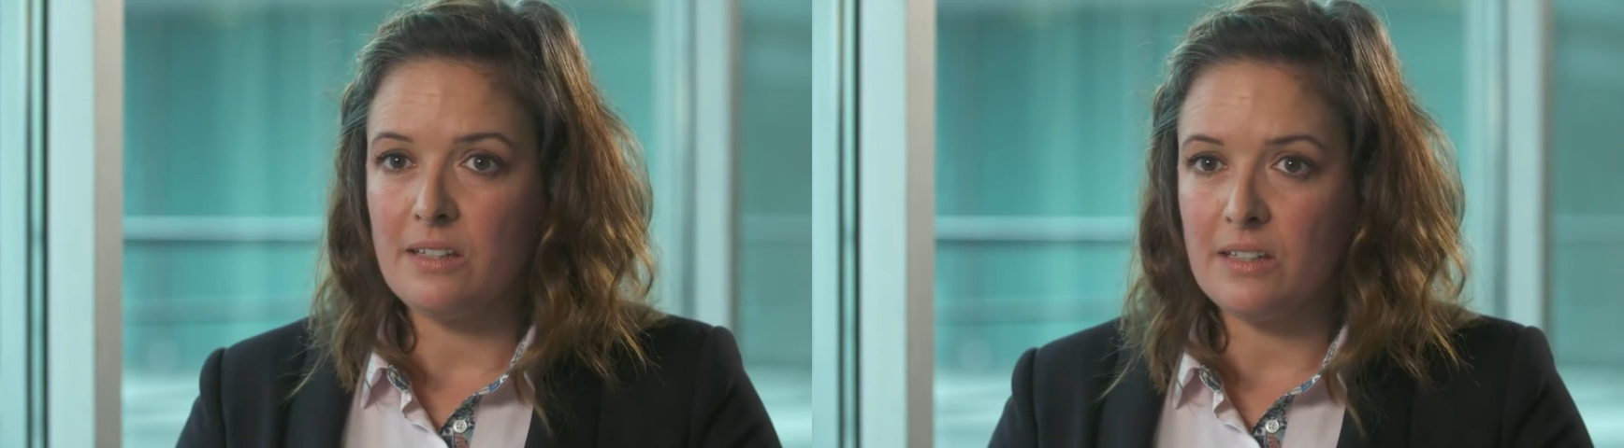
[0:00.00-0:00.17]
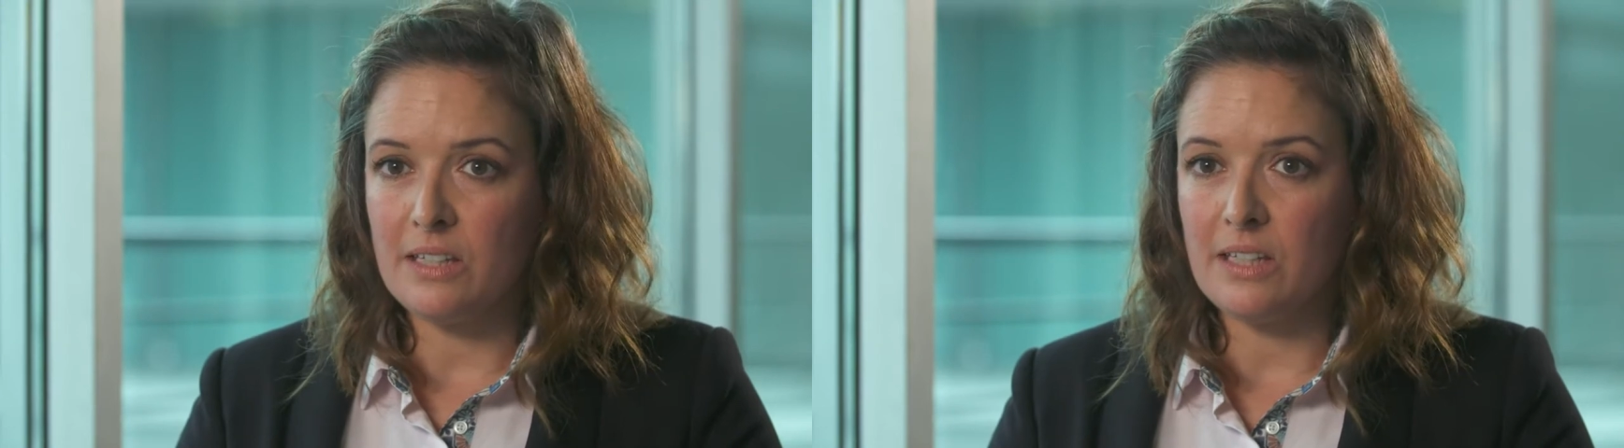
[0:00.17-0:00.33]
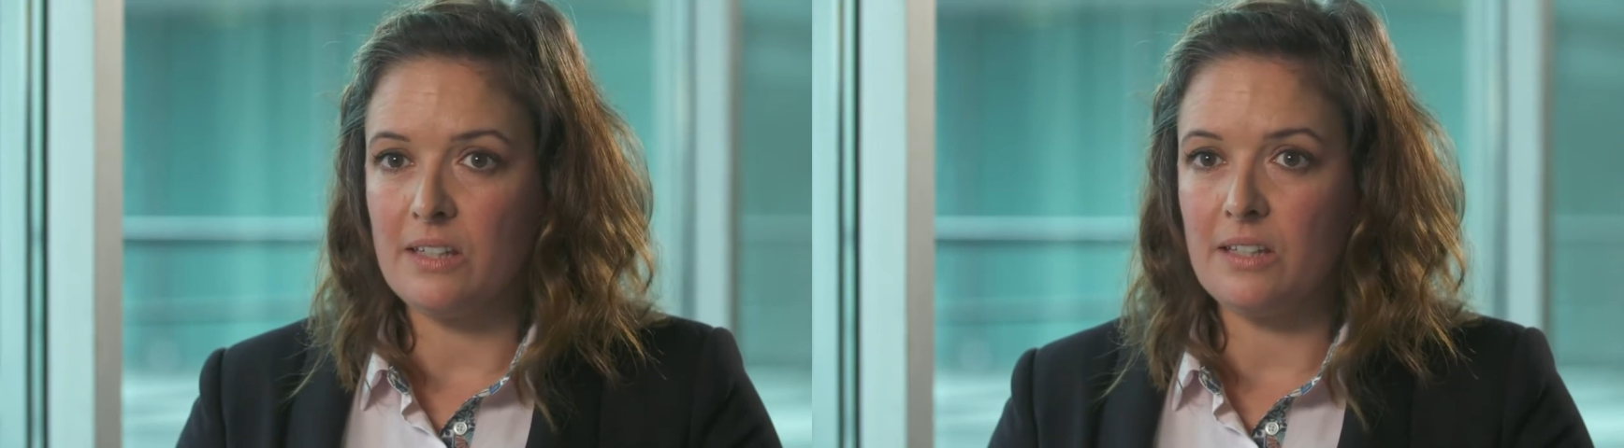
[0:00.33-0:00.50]

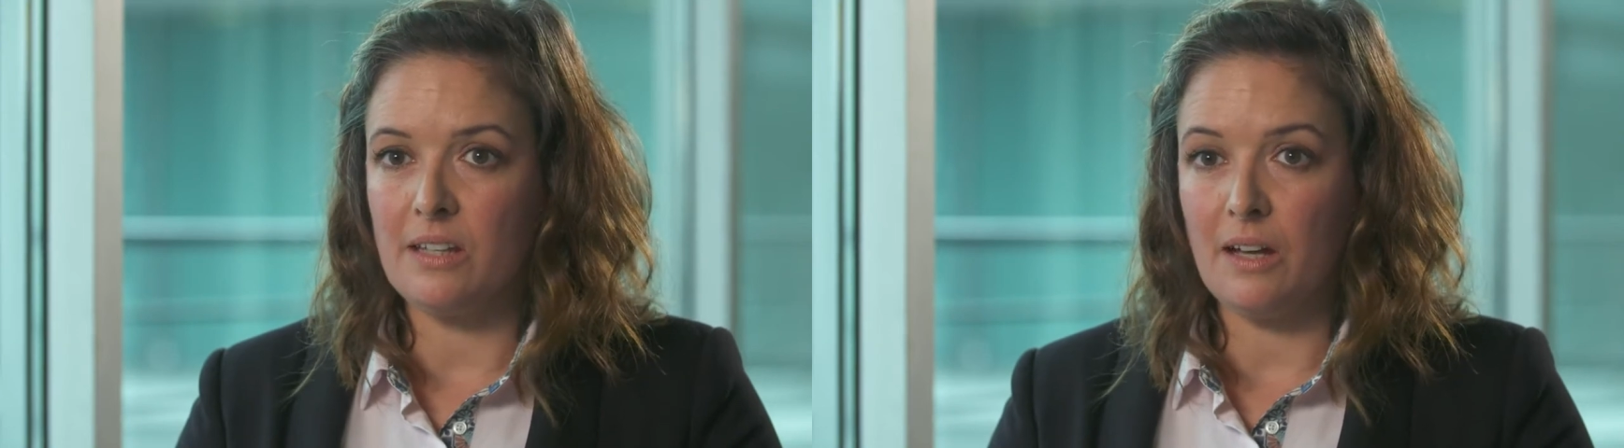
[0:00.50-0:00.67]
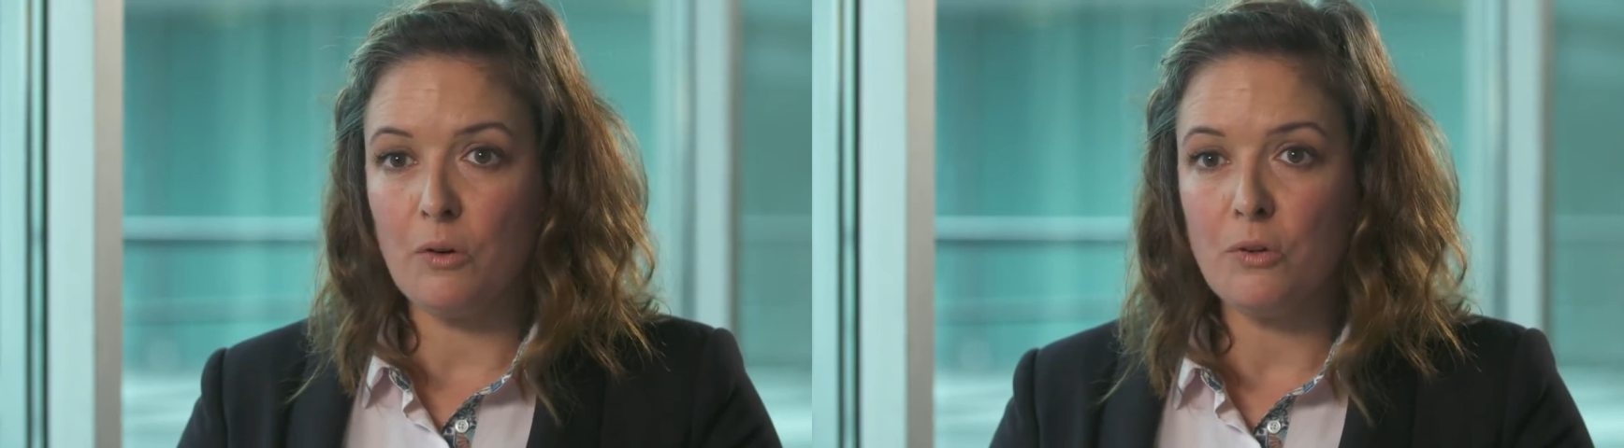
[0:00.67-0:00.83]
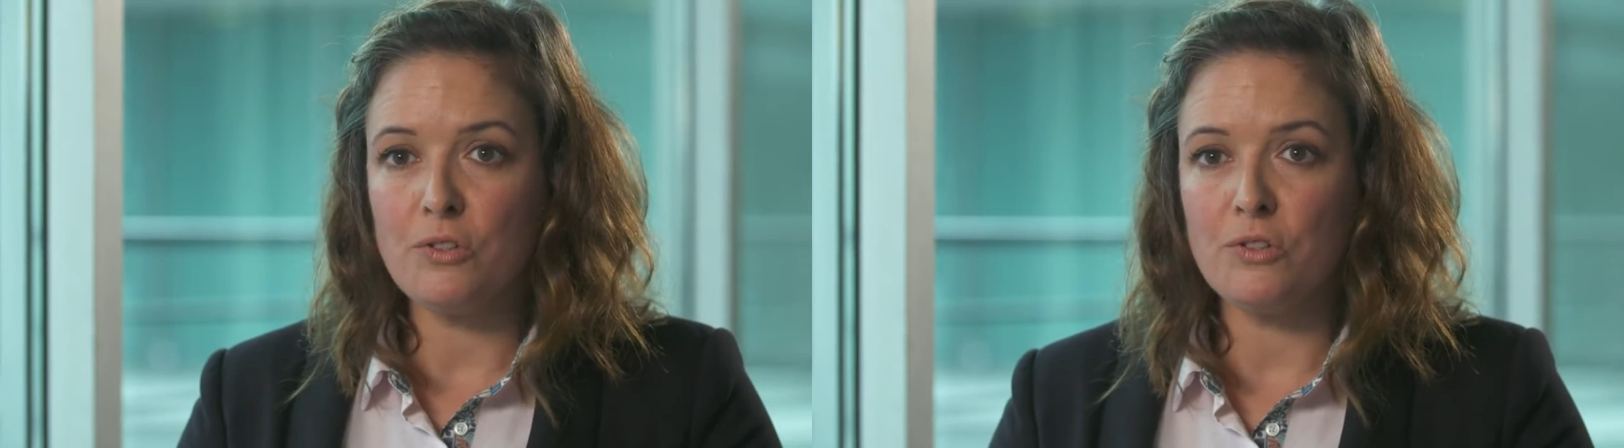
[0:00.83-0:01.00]
diseases
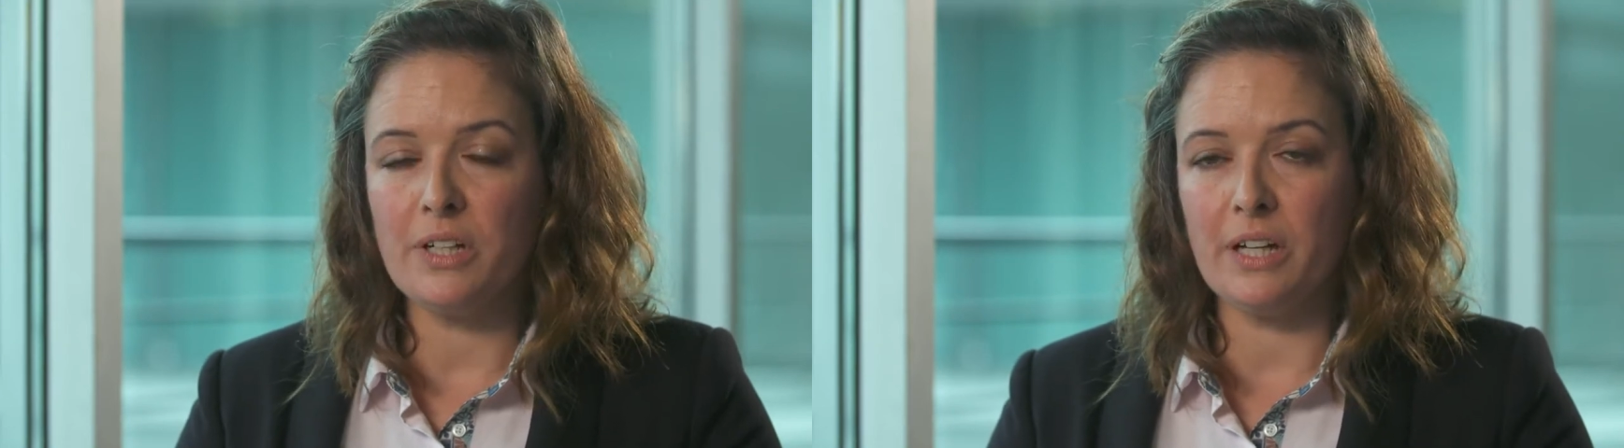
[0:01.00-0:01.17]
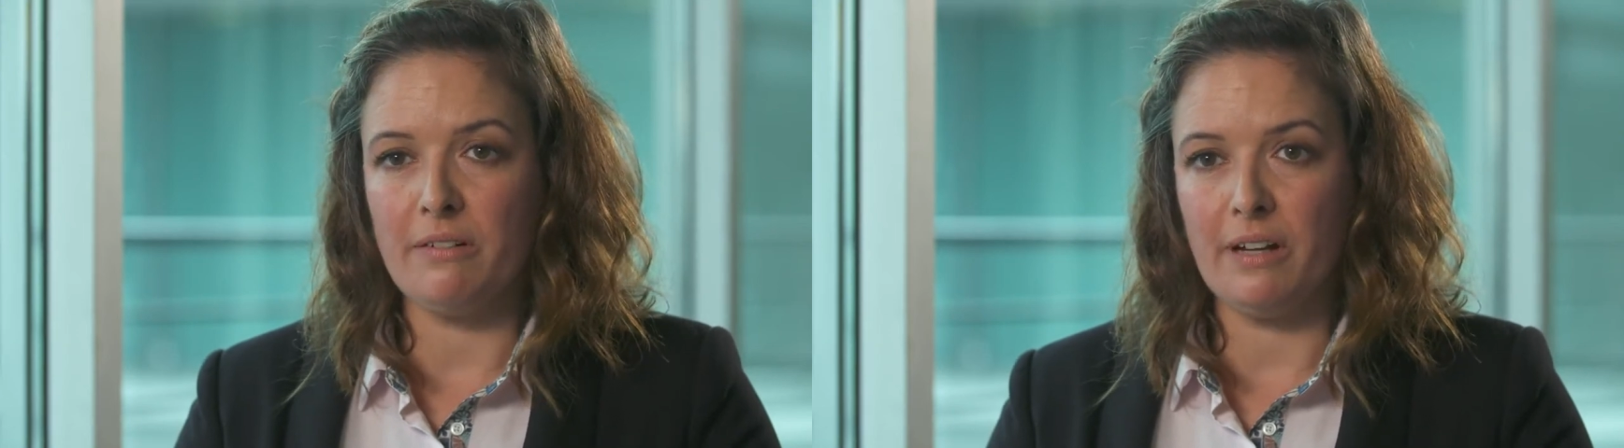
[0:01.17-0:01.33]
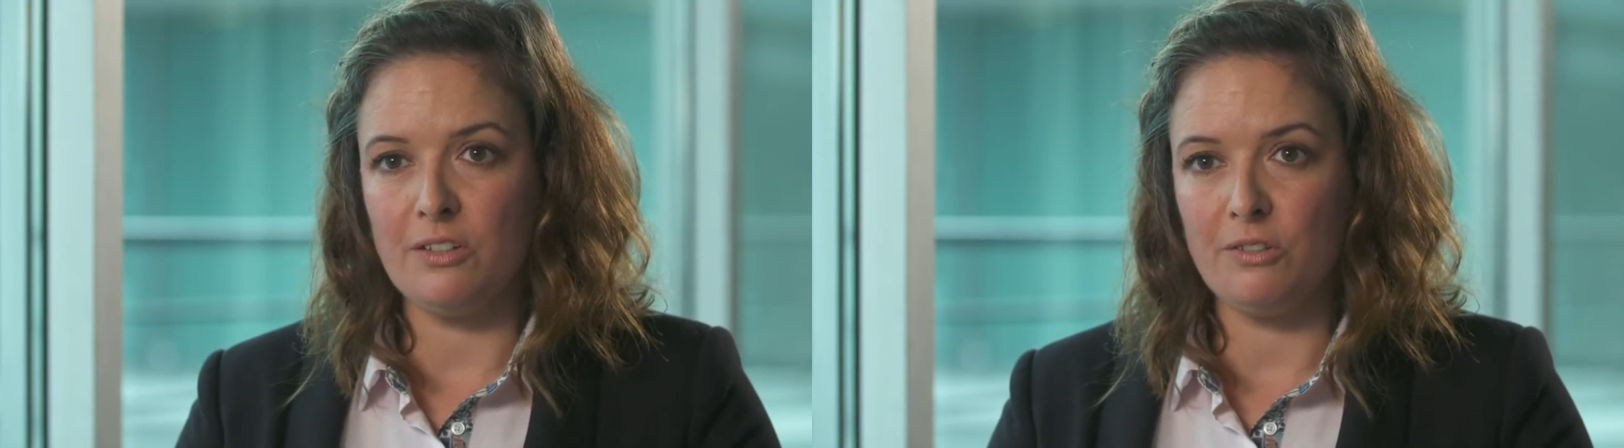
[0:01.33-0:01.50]
are also
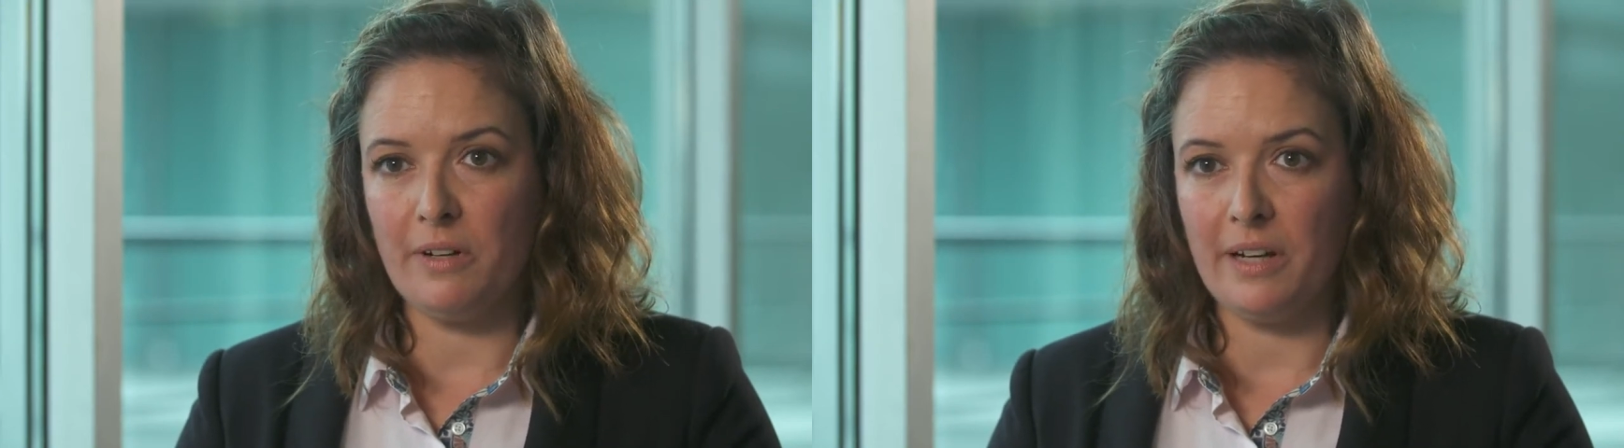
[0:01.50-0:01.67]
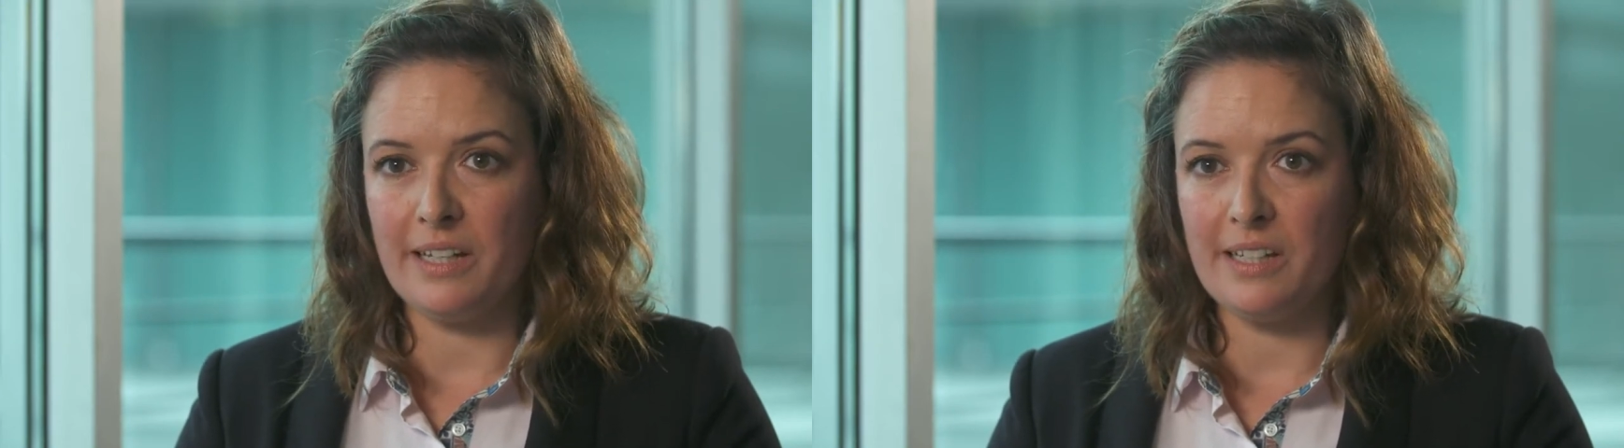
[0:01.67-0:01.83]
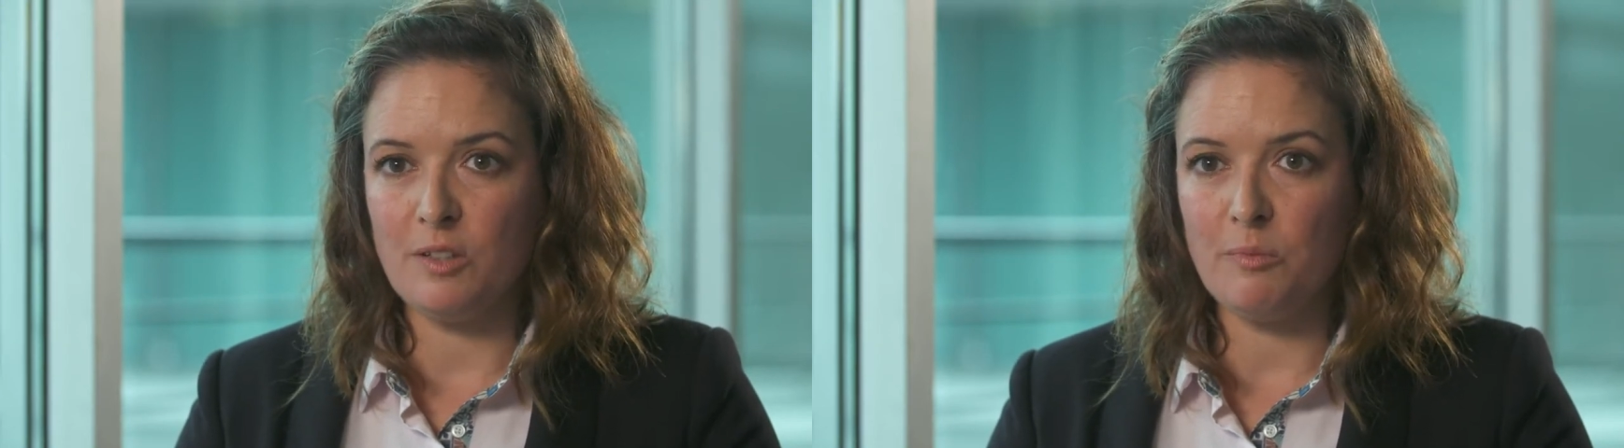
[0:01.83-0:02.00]

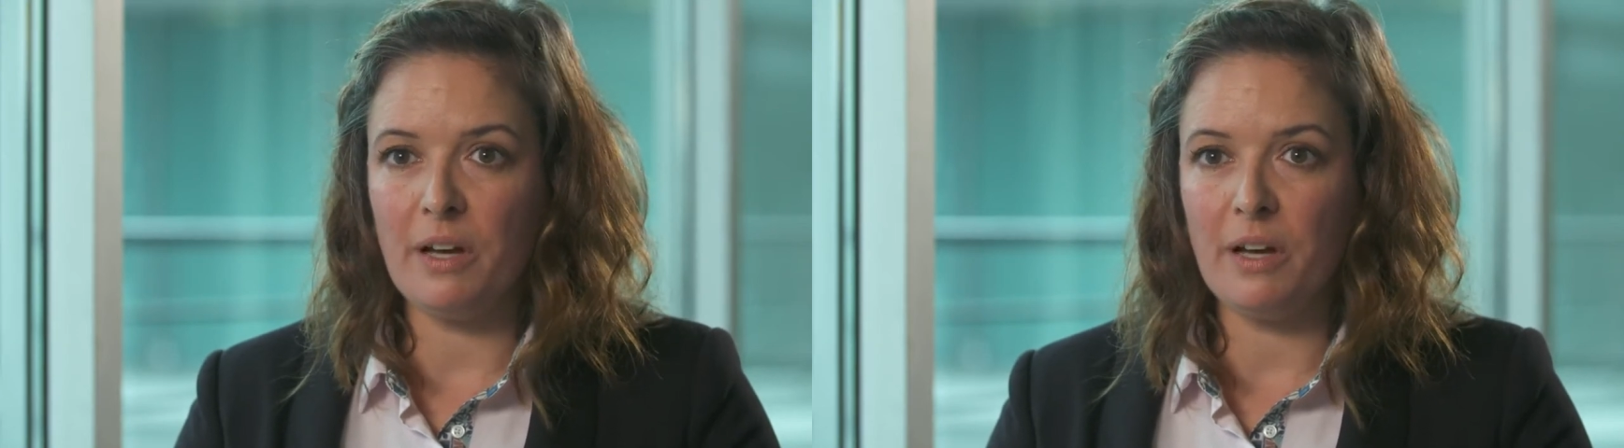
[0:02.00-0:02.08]
characterized